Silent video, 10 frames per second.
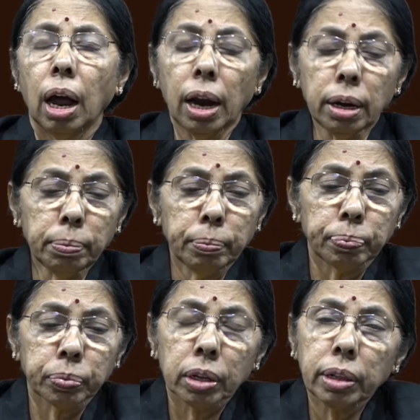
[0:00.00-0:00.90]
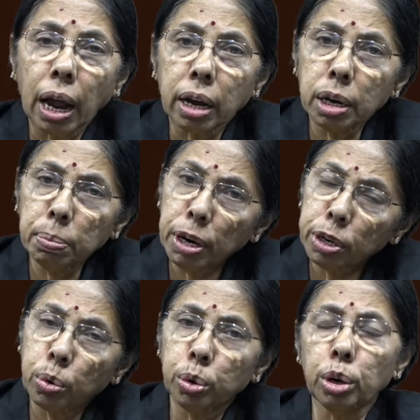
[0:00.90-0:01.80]
And the
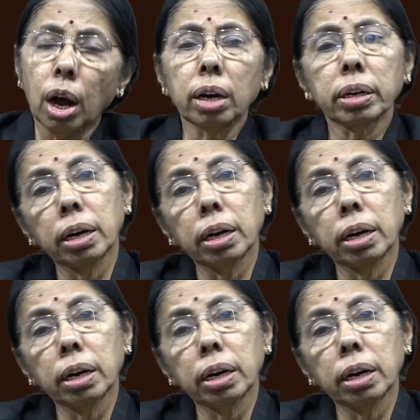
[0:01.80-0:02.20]
agreement could not